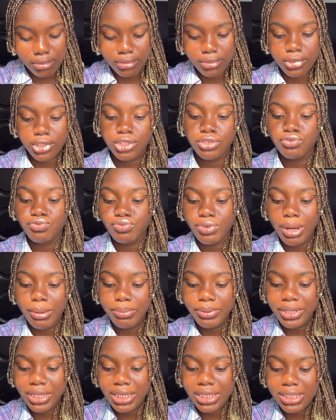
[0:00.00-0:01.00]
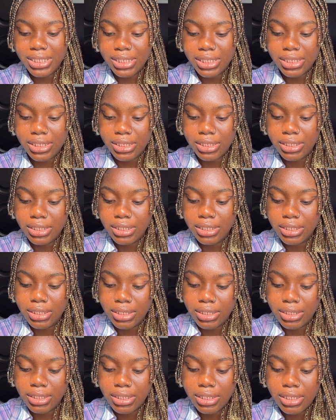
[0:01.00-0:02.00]
you wrap this
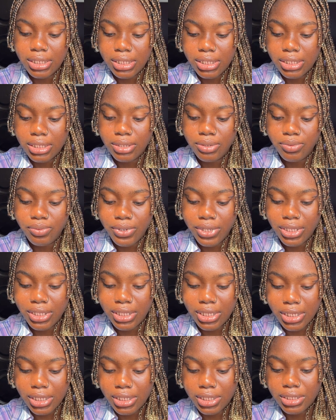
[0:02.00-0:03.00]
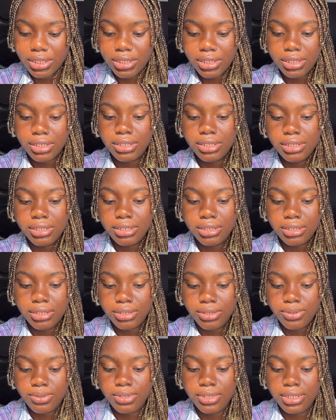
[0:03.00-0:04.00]
in a way that
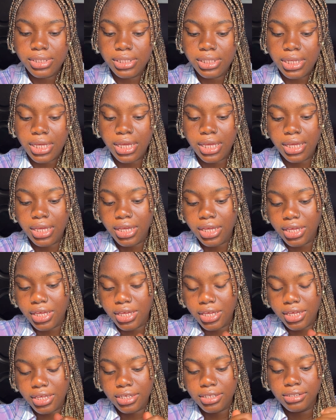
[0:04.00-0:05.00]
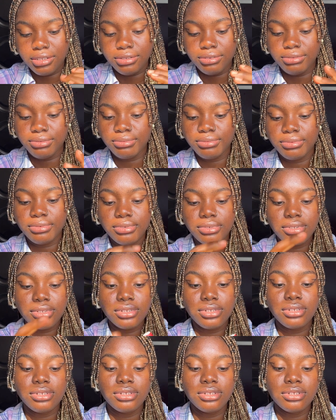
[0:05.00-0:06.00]
to stay, you know,
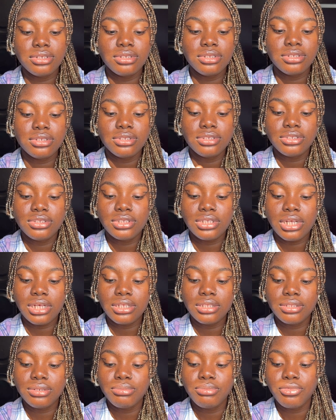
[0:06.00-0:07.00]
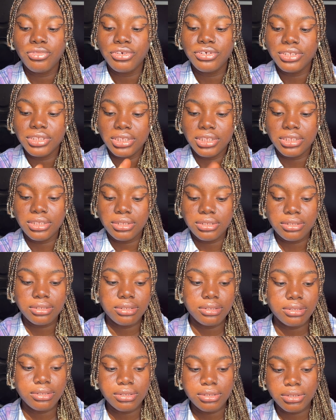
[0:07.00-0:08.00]
so that in the morning
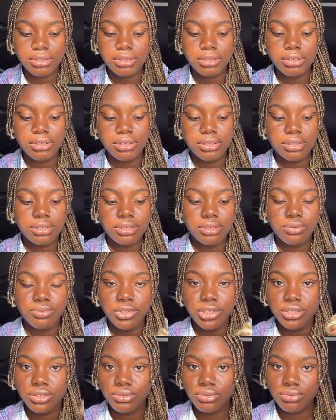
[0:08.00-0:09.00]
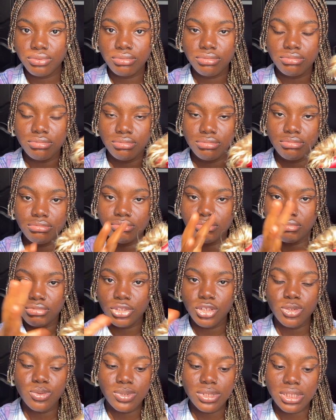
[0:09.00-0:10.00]
when you
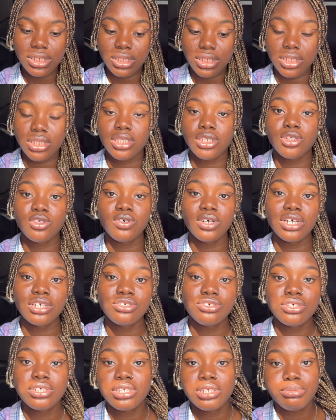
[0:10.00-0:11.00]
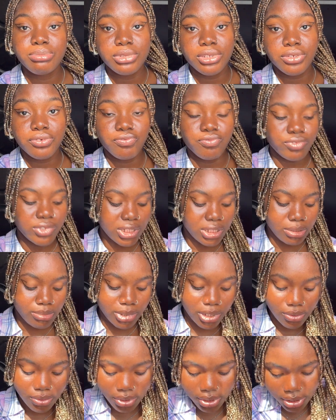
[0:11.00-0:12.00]
losing it, it will actually be really
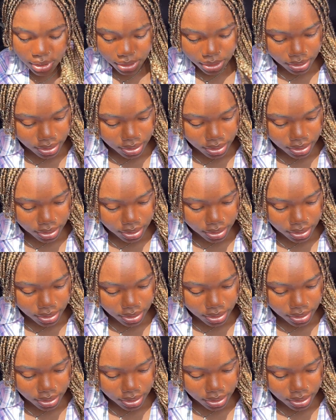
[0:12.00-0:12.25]
bouncy.